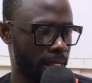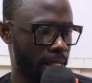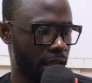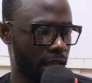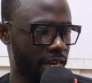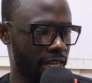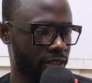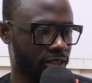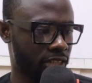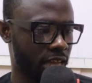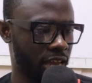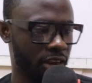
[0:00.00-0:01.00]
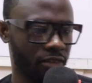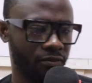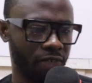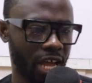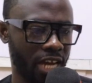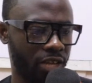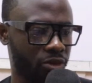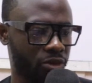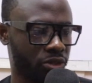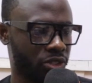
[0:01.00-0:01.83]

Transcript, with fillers: Enin said valued.